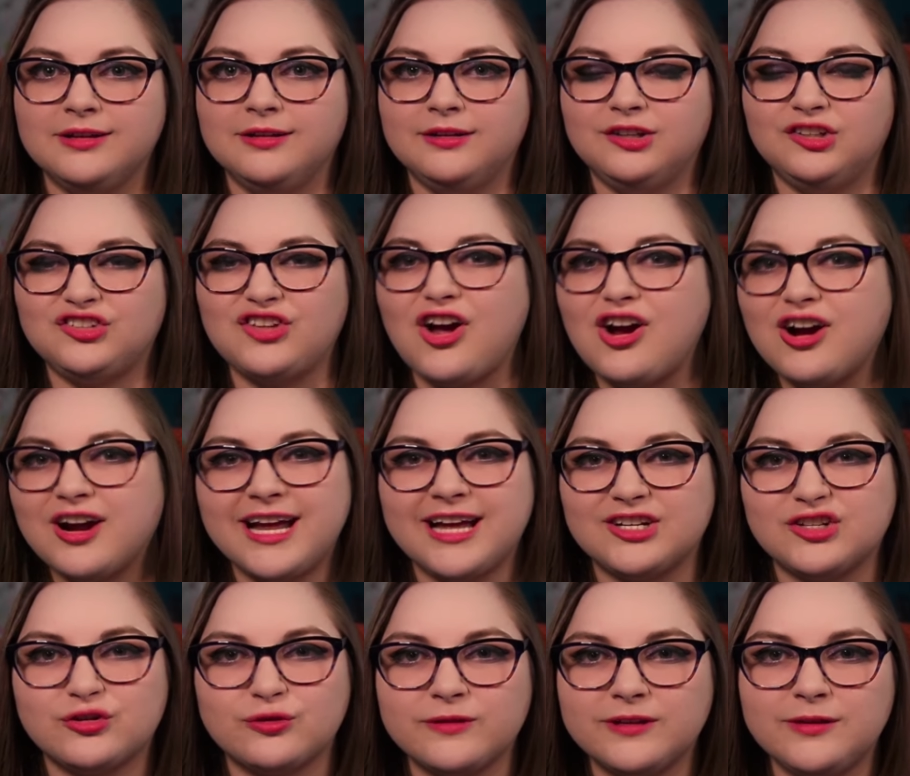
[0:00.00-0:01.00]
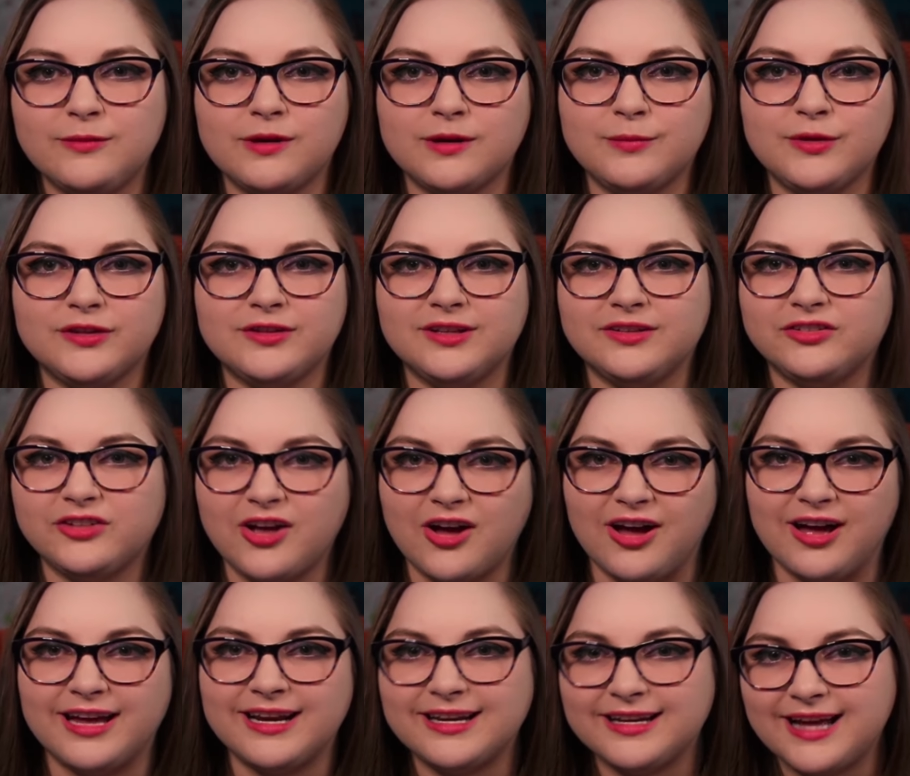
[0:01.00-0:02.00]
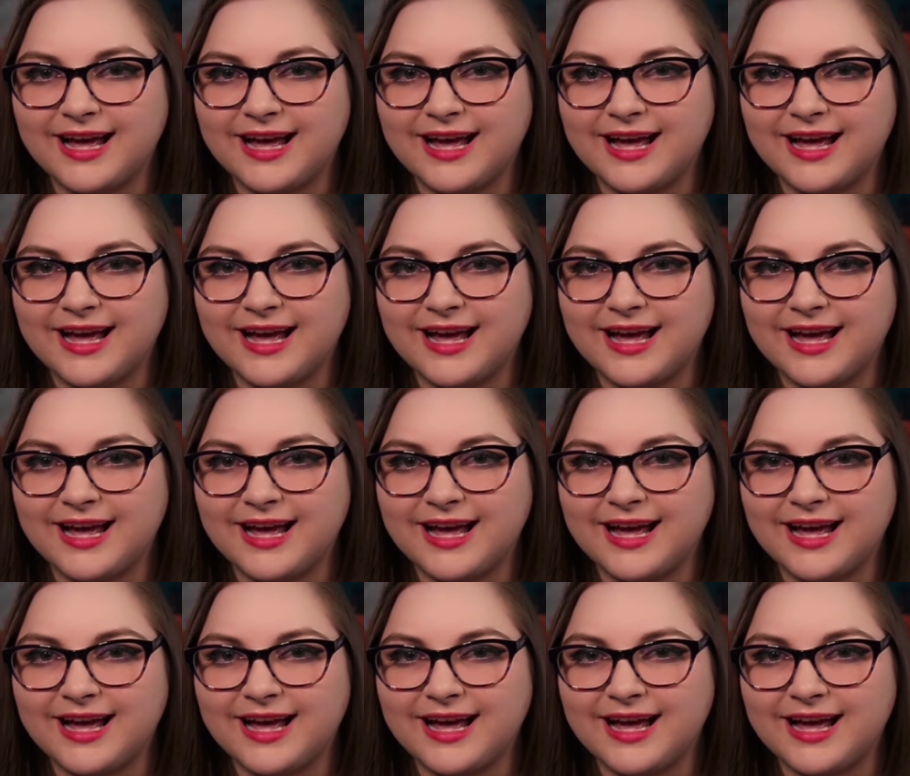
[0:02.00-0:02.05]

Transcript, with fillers: "Sorry, I just really want to put this on," and